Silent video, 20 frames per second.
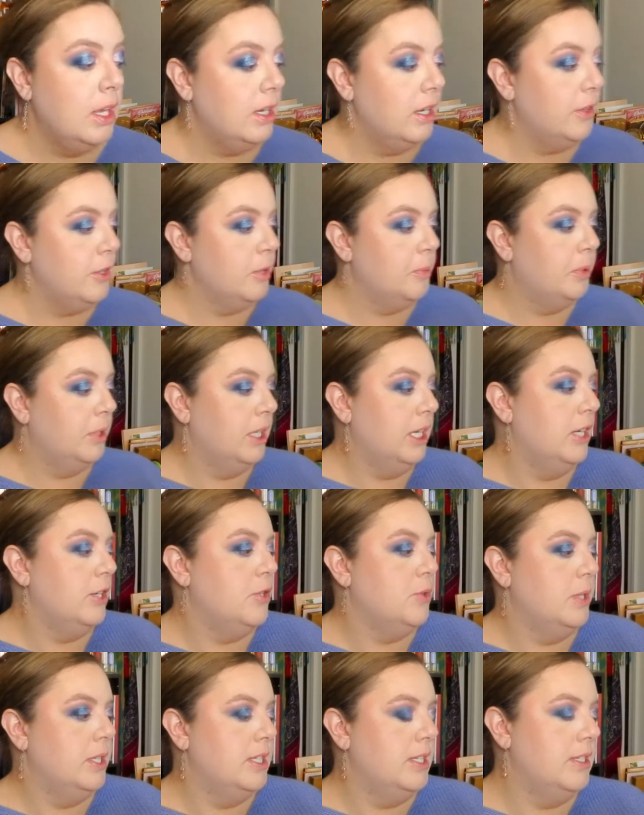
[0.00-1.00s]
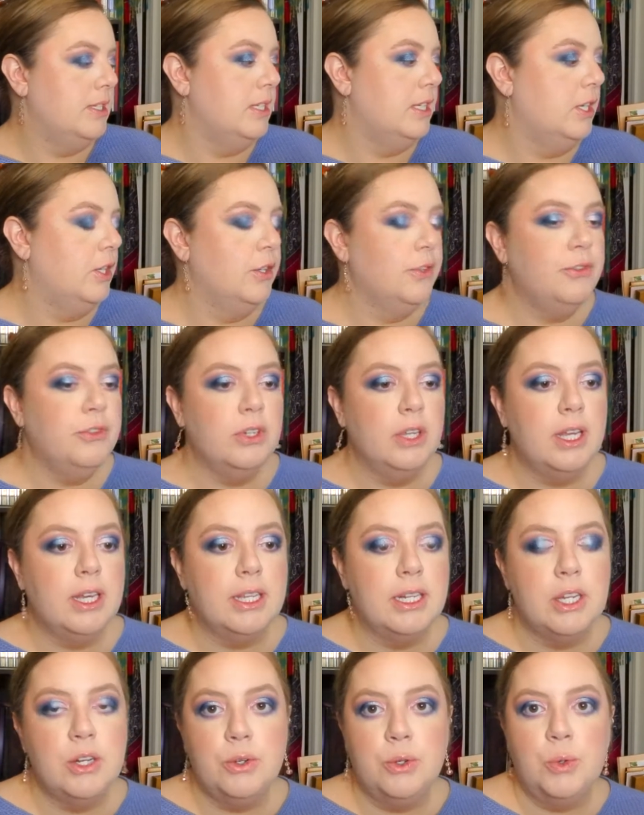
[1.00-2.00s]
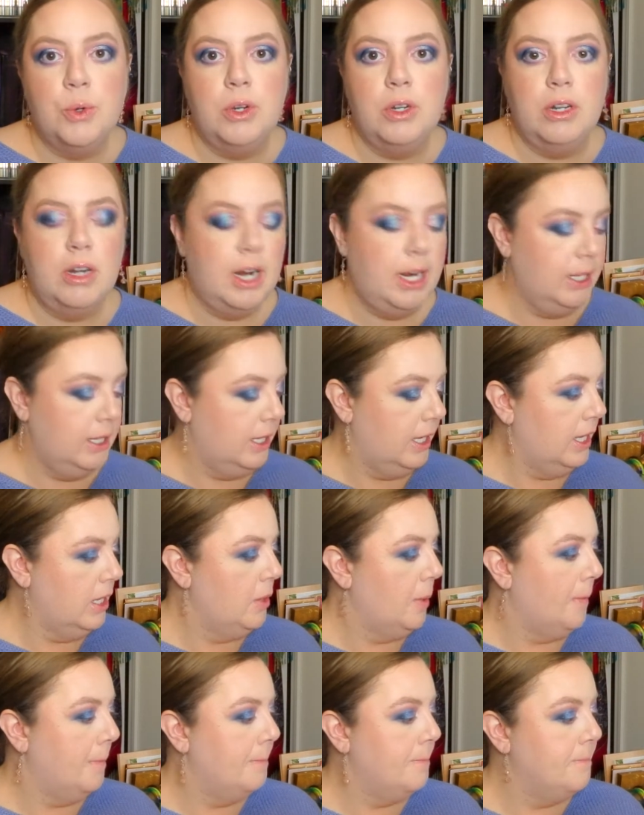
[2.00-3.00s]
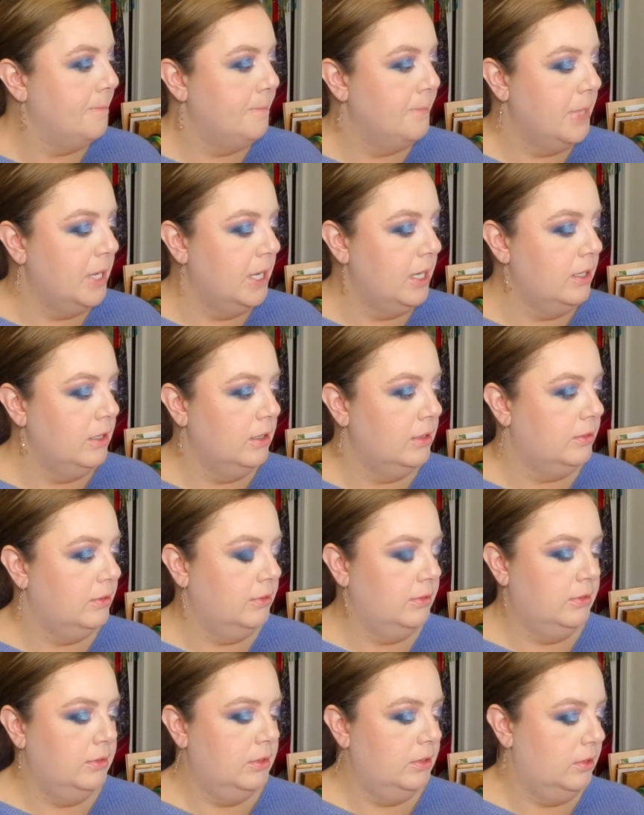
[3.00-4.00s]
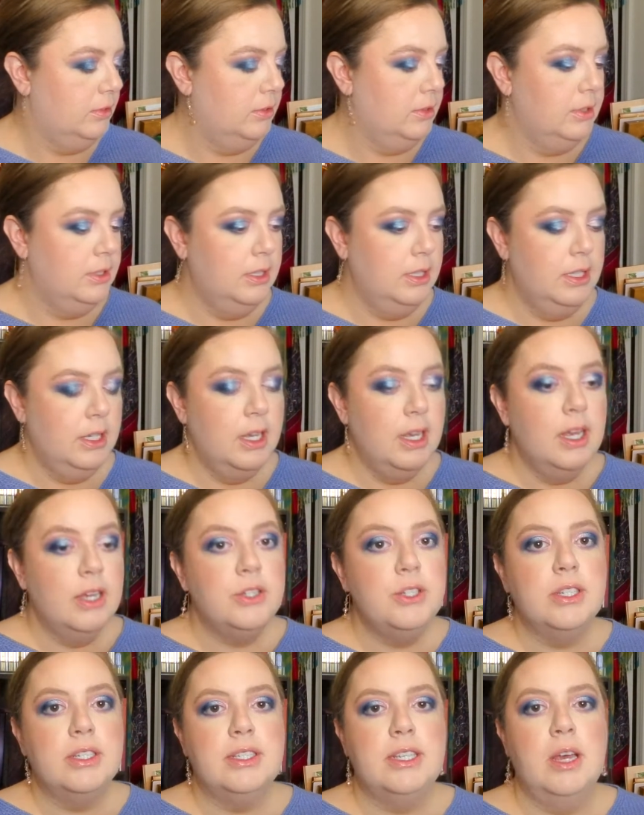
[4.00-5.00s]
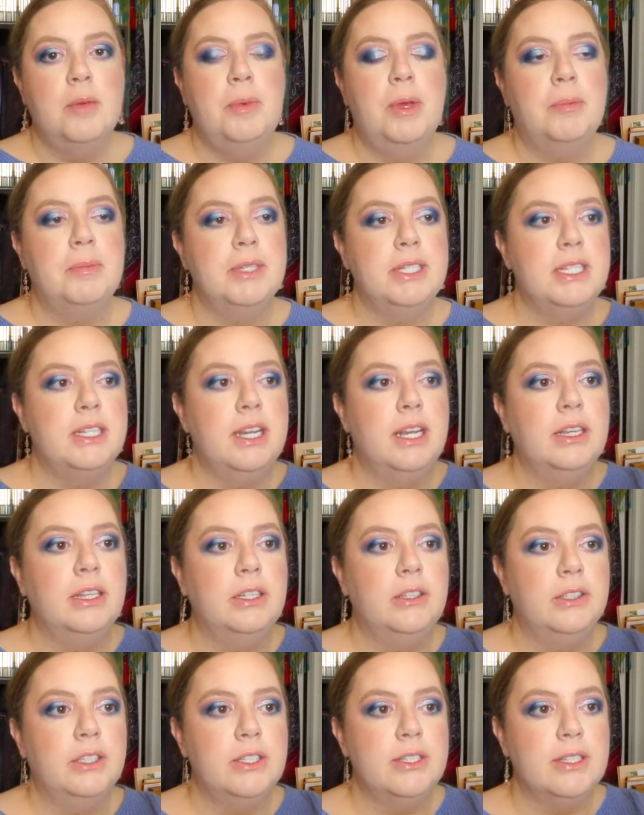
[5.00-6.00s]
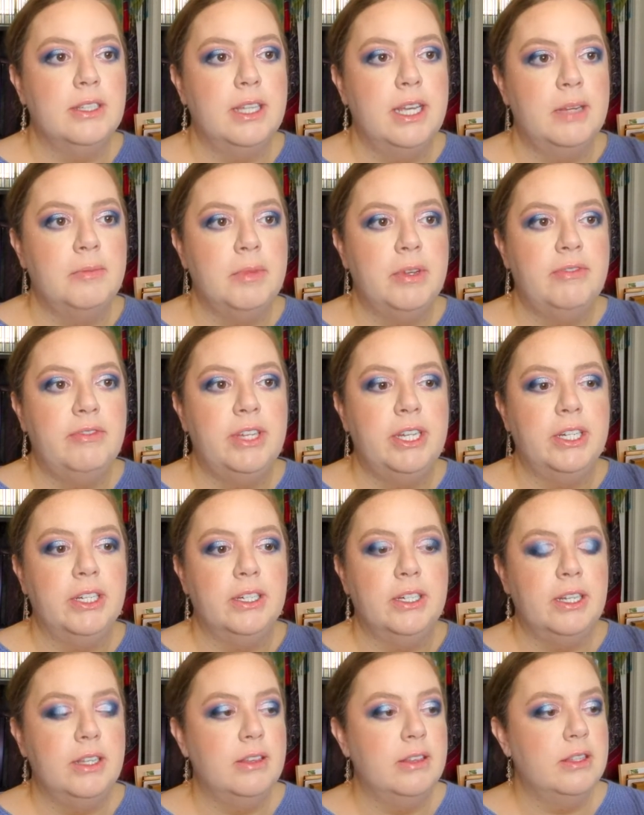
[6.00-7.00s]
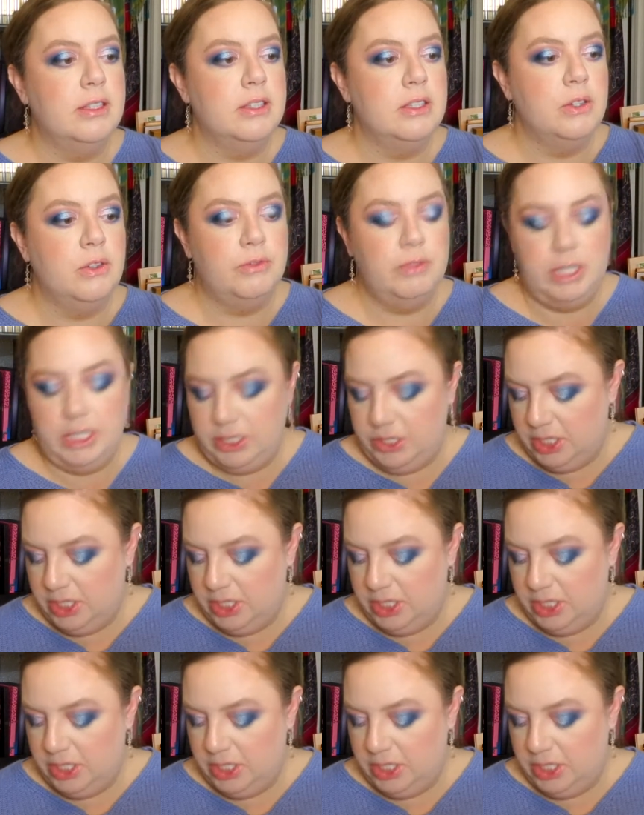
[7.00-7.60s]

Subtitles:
Now there are plenty of choices in here for like an inner corner highlight, but as you can see how pigmented, I literally just laid my finger in the snowflake